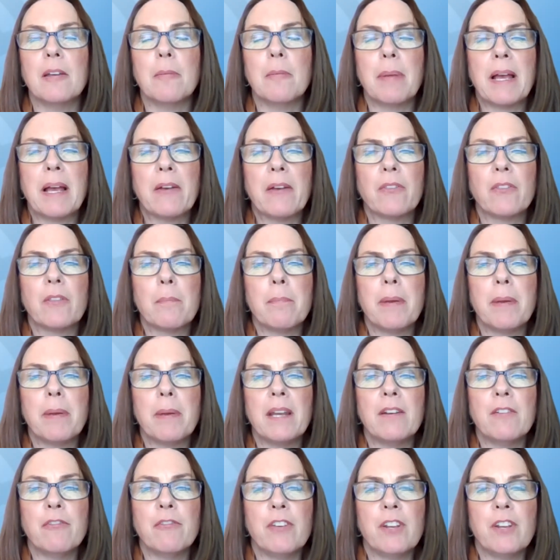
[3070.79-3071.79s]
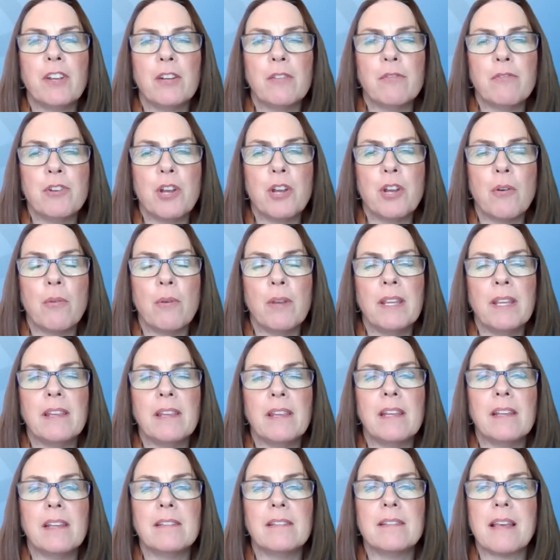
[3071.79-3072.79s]
about the benefit of knowing
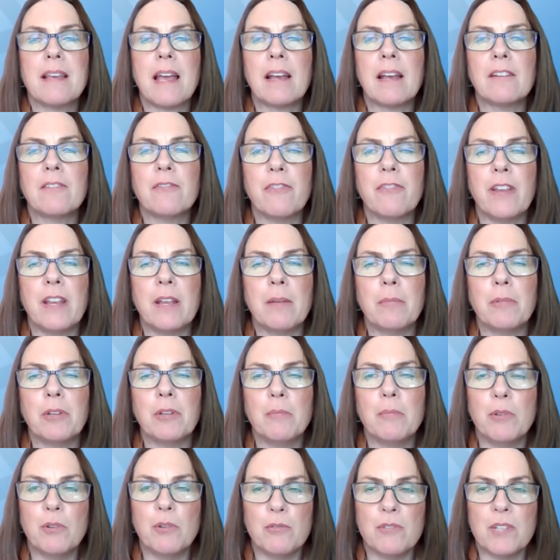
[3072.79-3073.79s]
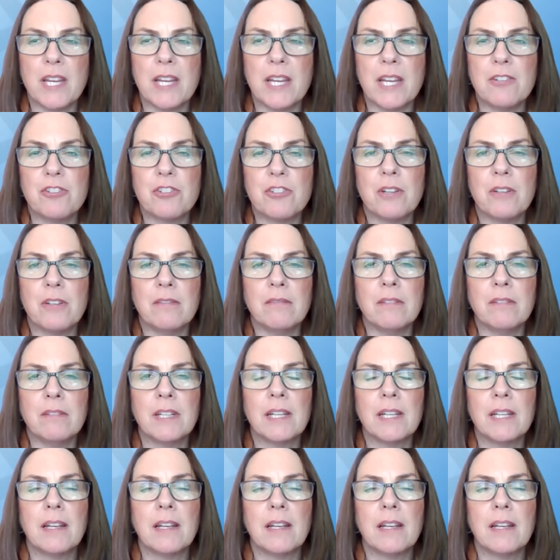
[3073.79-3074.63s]
the exact family mutation.